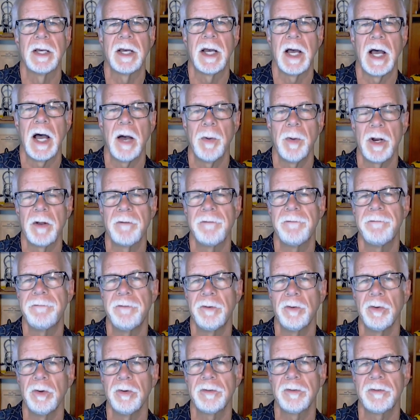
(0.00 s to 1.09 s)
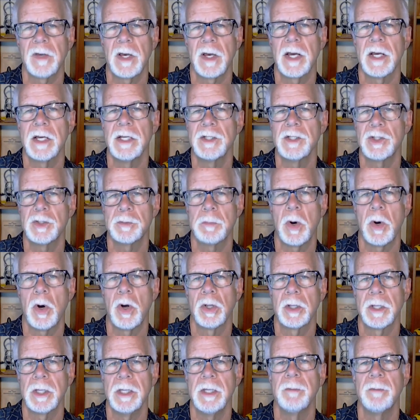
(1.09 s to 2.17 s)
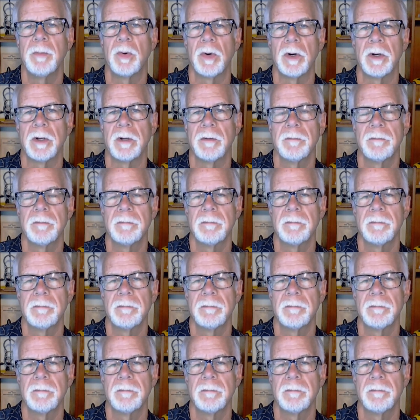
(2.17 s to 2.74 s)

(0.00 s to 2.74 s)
How about a full-size small keyboard?